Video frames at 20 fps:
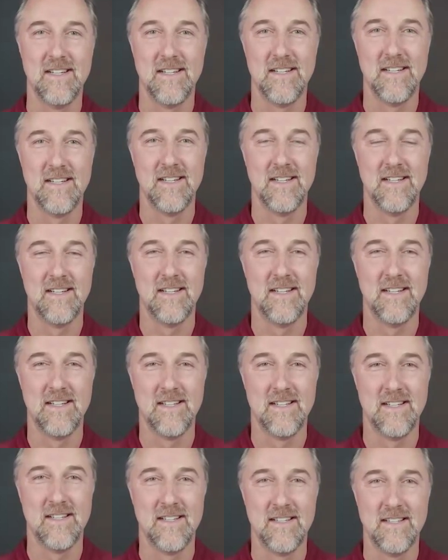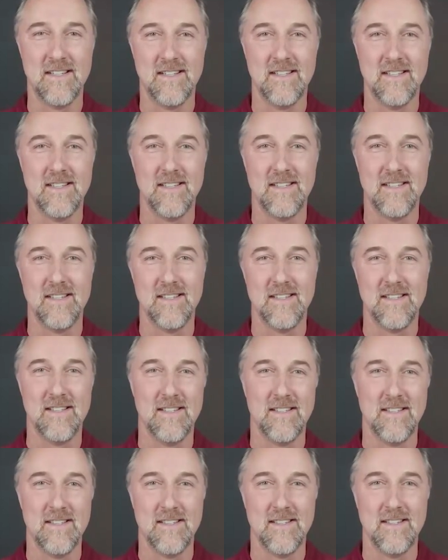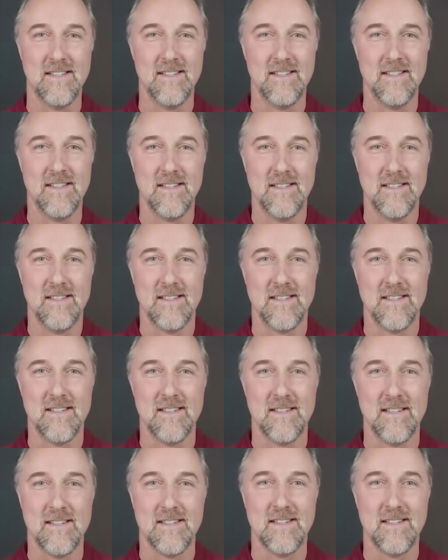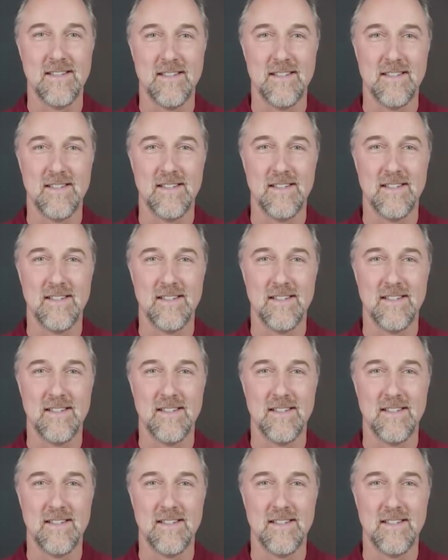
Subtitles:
[no speech]